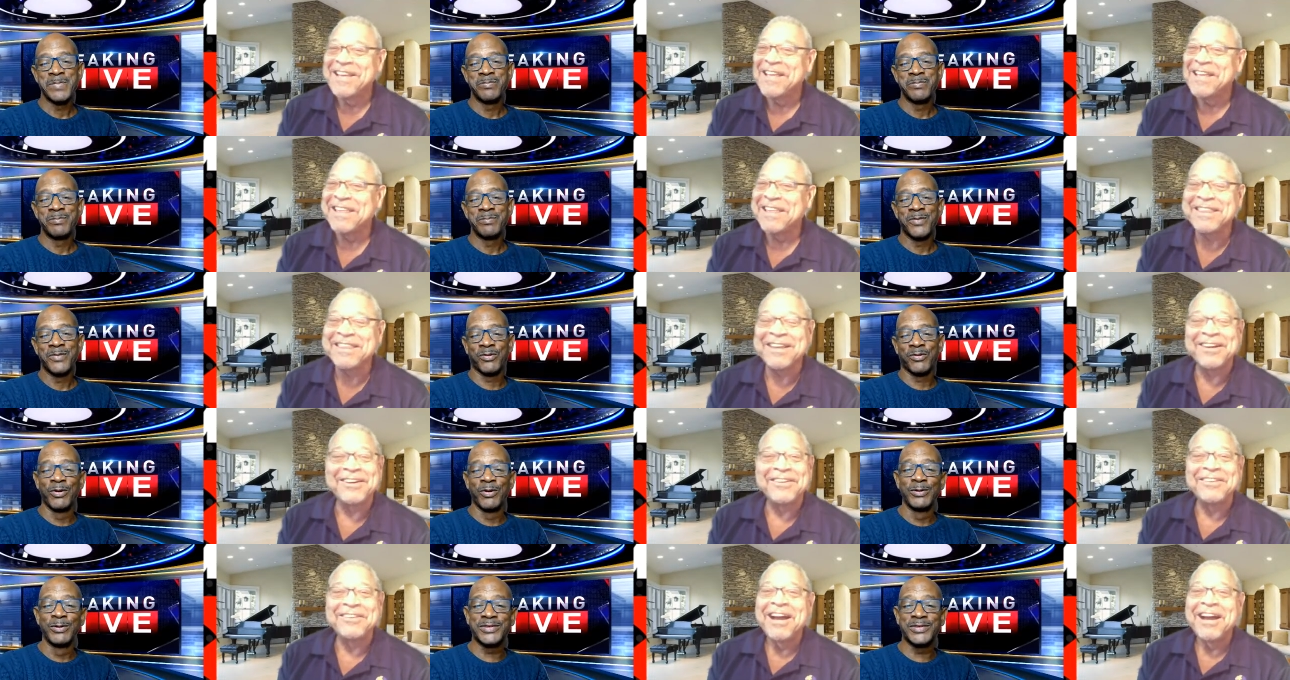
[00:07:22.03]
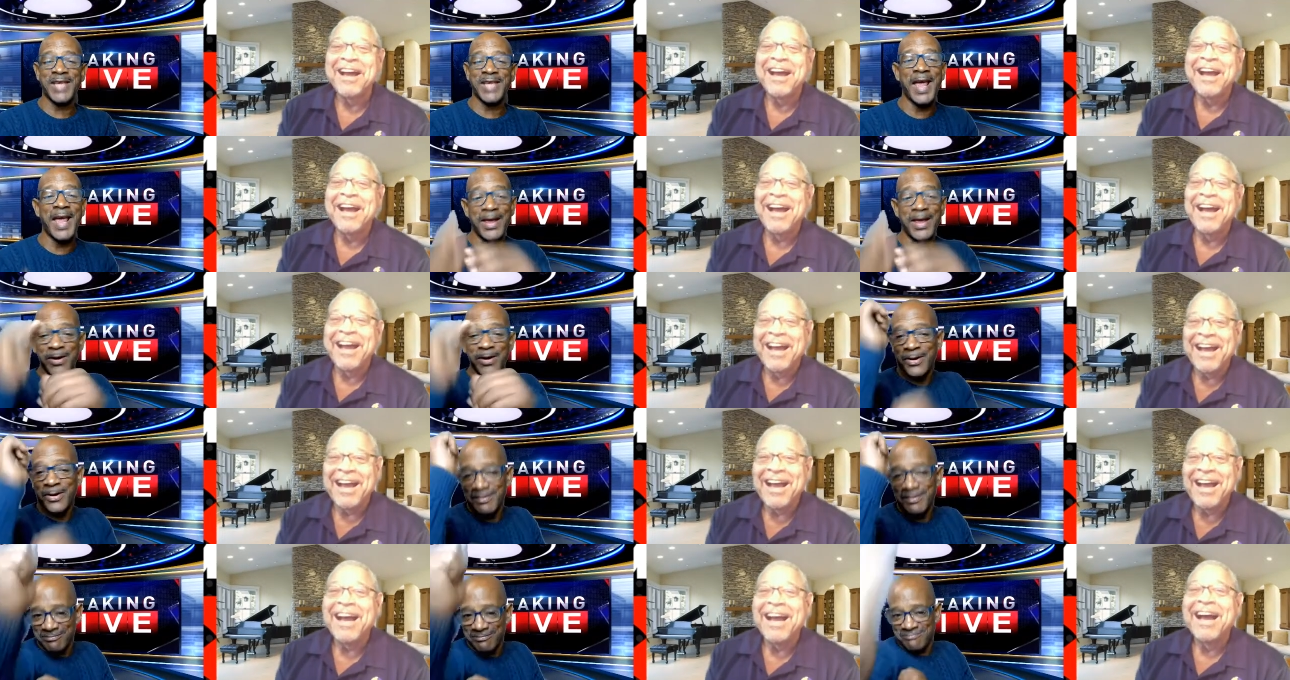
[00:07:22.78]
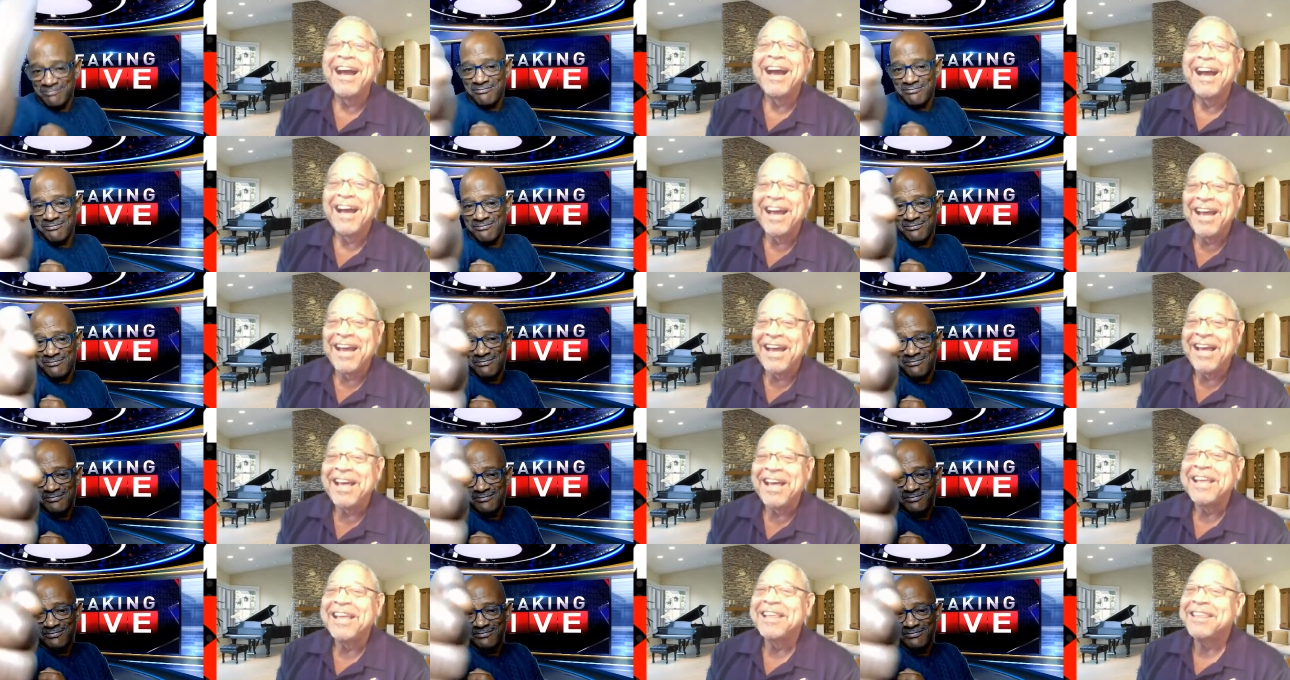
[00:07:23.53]
Speaker 1: Crusader.
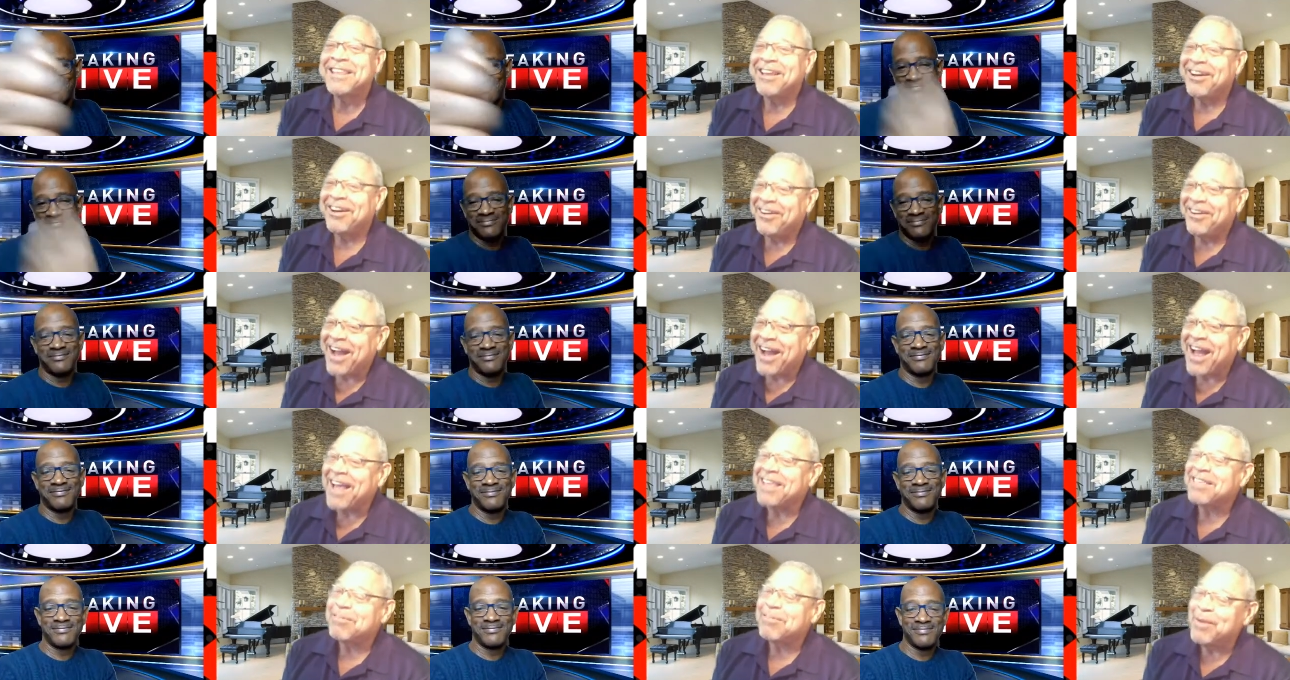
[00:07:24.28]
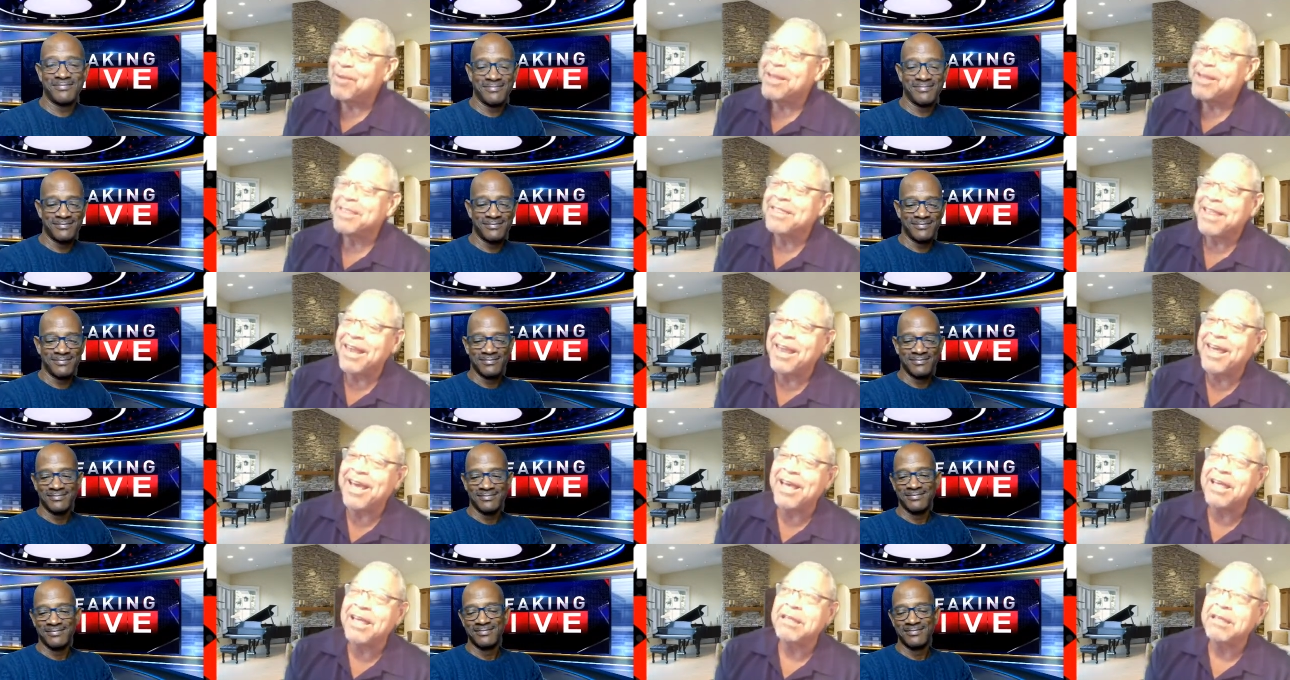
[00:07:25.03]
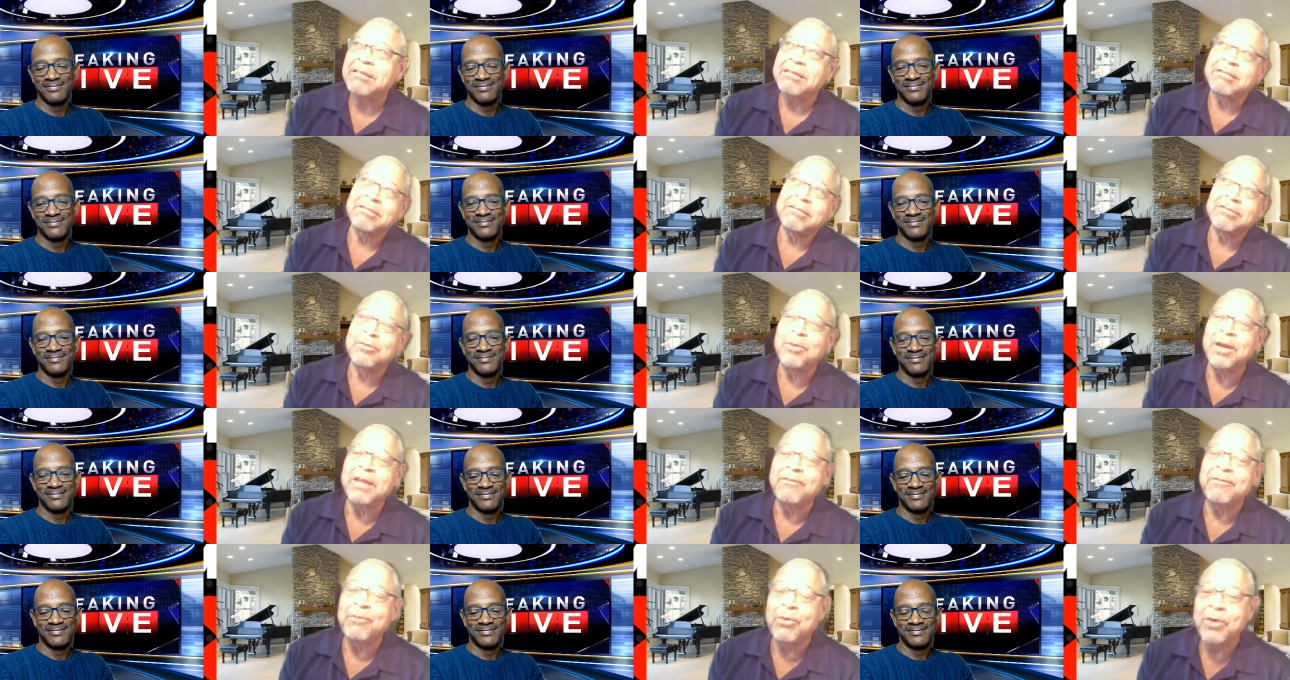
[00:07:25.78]
So, so I spent the last
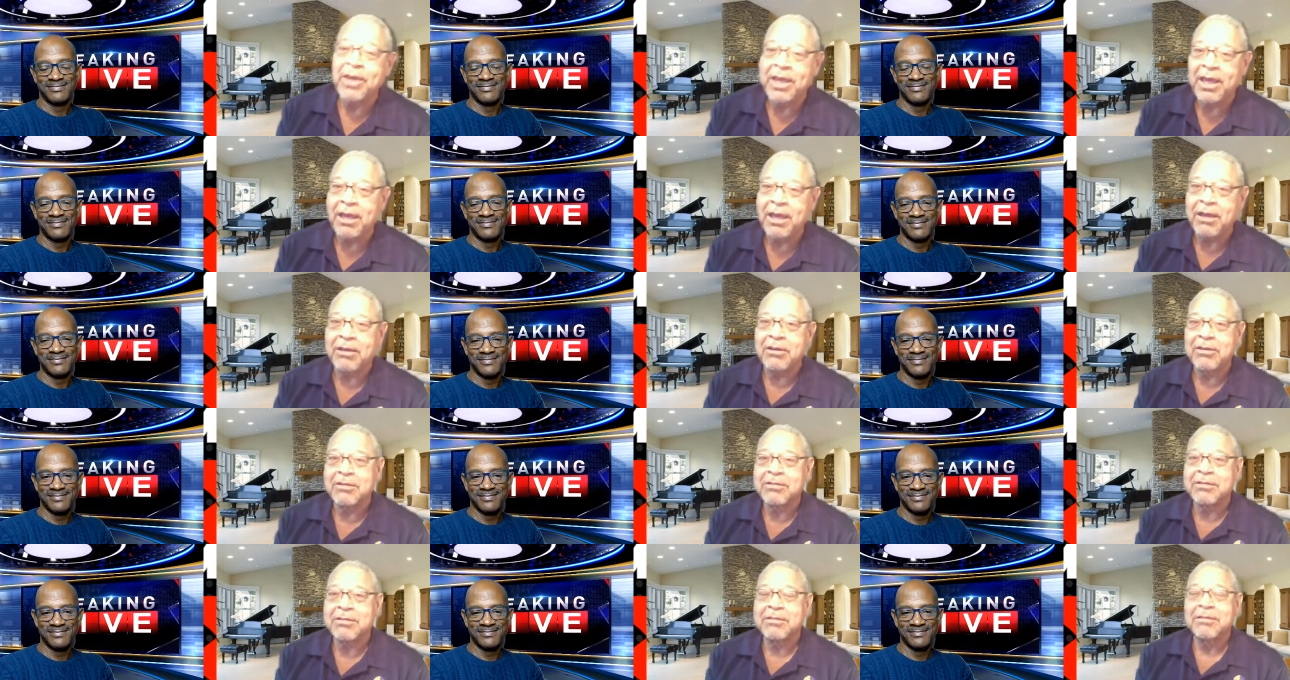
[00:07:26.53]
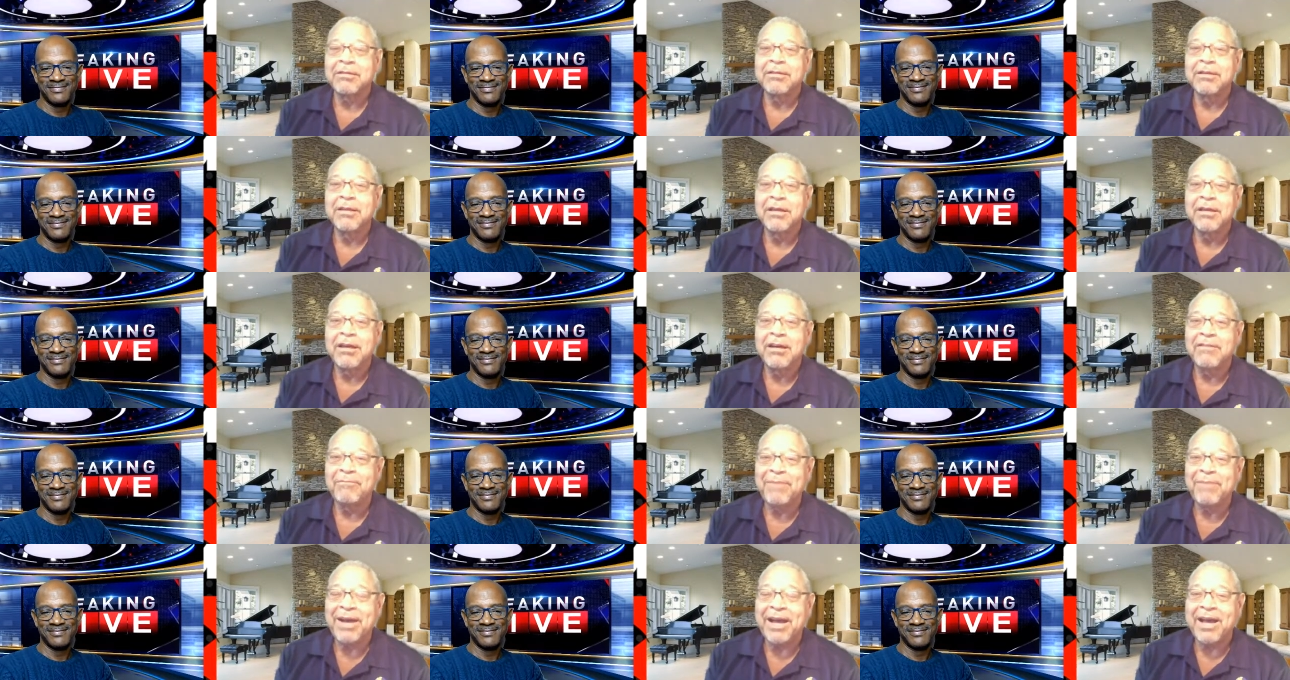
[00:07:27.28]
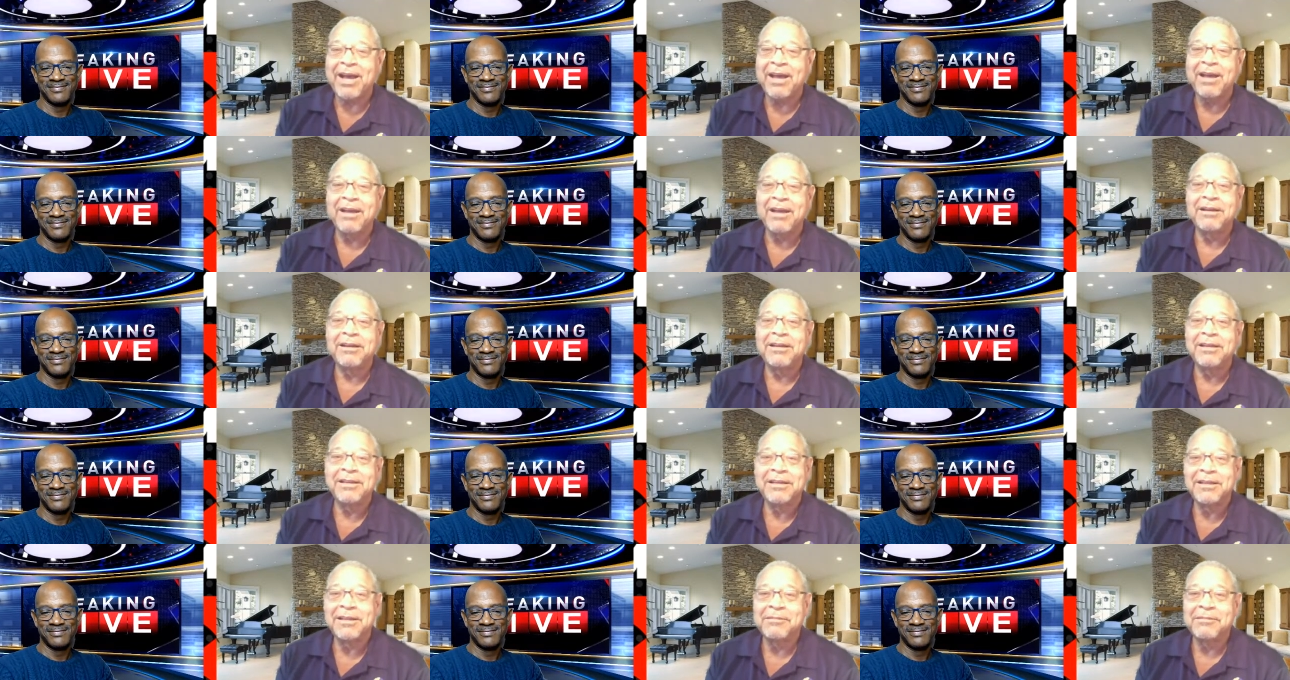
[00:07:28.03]
24 years of my uh,
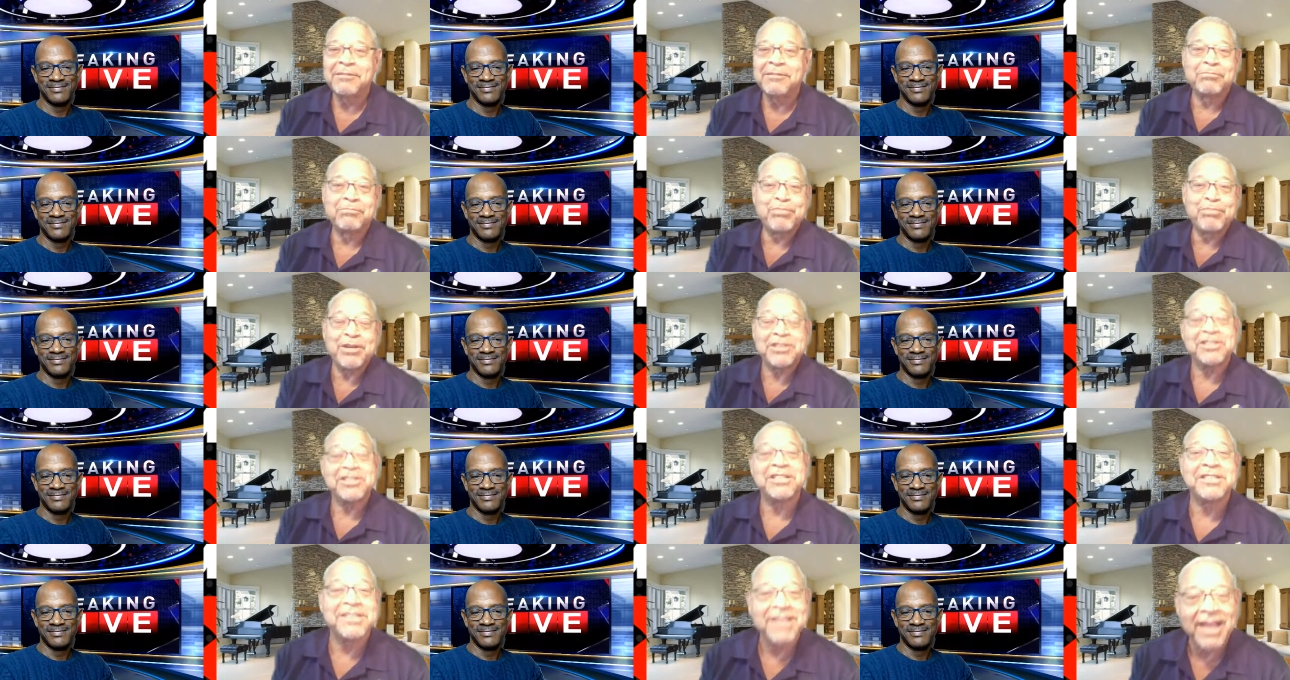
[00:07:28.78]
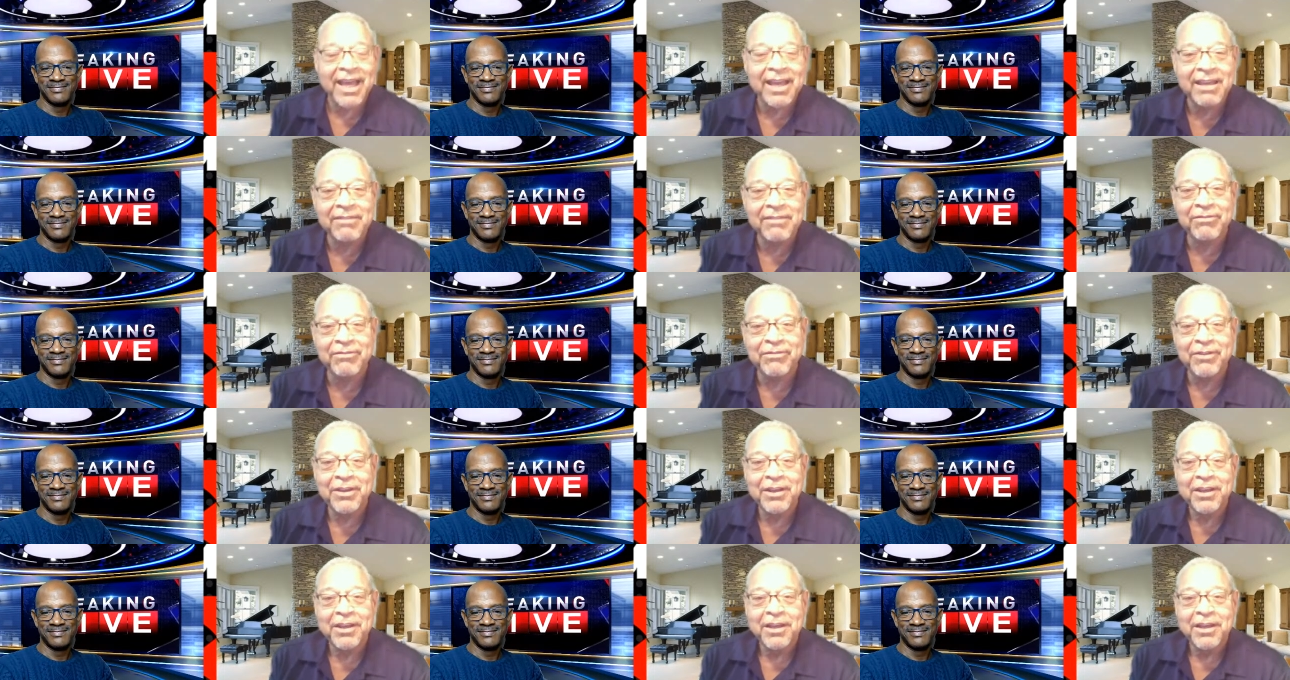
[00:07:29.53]
precious life